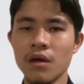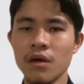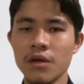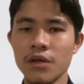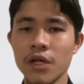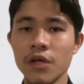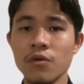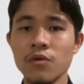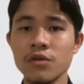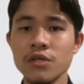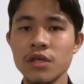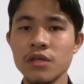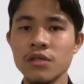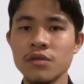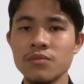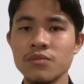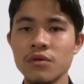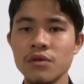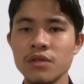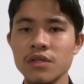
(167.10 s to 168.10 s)

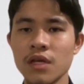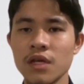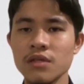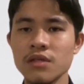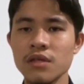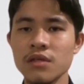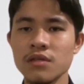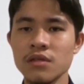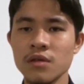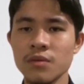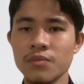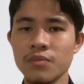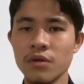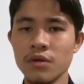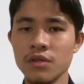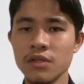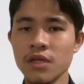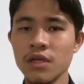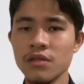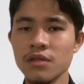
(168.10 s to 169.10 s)
Negotiation process is a
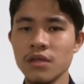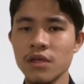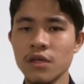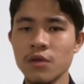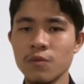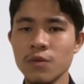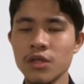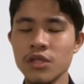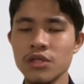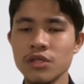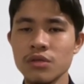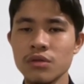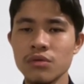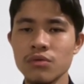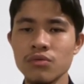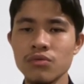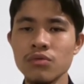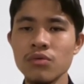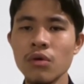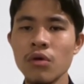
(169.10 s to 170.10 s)
process in which
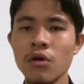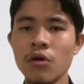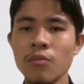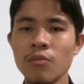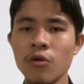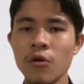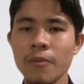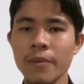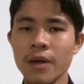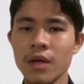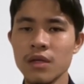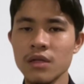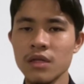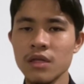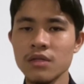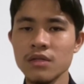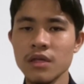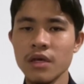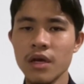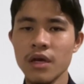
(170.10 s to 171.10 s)
two or more
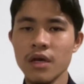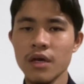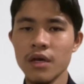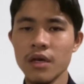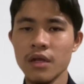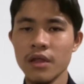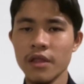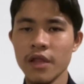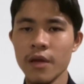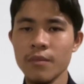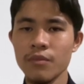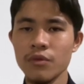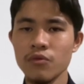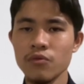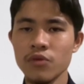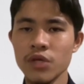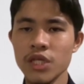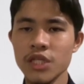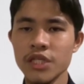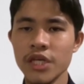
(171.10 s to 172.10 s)
parties attempt to
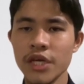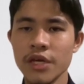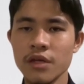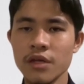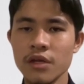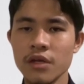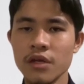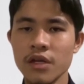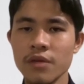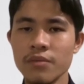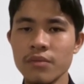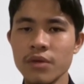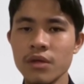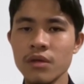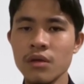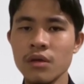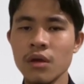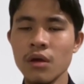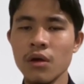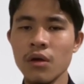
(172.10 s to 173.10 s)
reach an
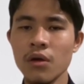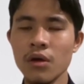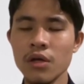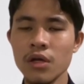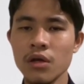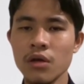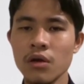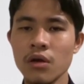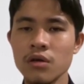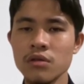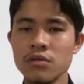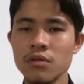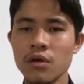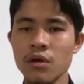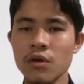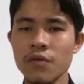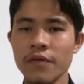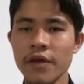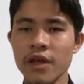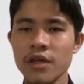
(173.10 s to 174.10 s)
agreement on the course
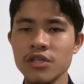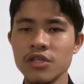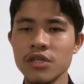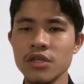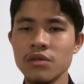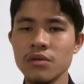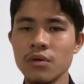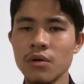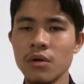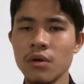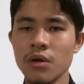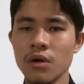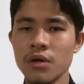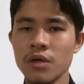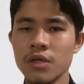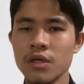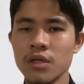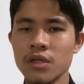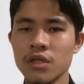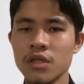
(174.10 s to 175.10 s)
of action or
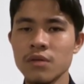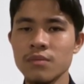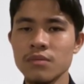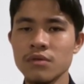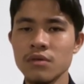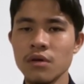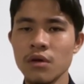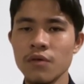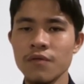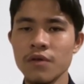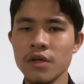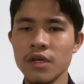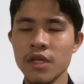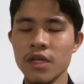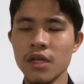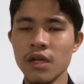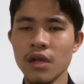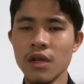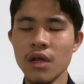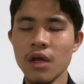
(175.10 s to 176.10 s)
the terms of a
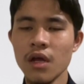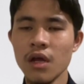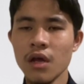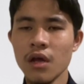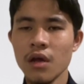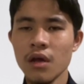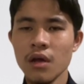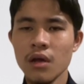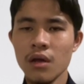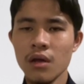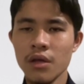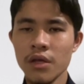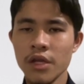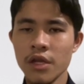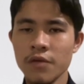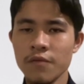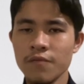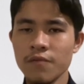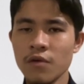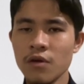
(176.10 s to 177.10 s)
deal. It
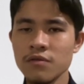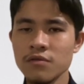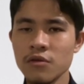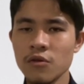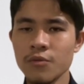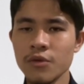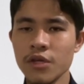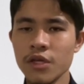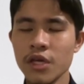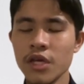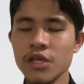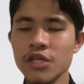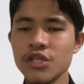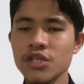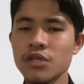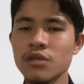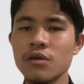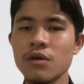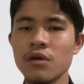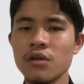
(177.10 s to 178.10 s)
involves
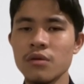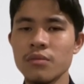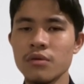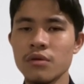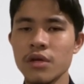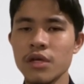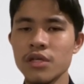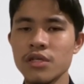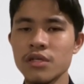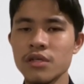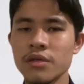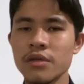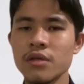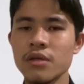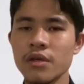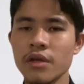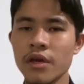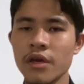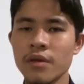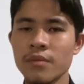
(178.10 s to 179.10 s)
communication,
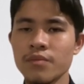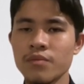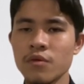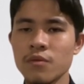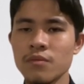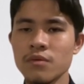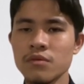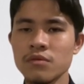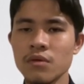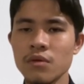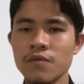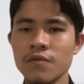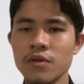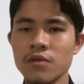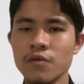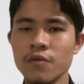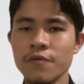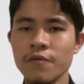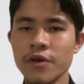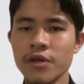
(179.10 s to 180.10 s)
collaboration, and problem solving
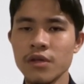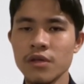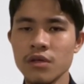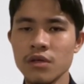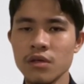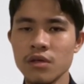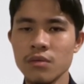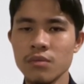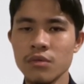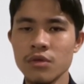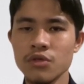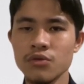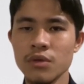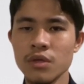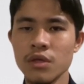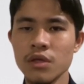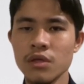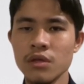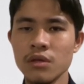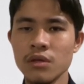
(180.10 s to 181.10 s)
to find a
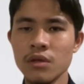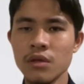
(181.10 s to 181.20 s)
mutually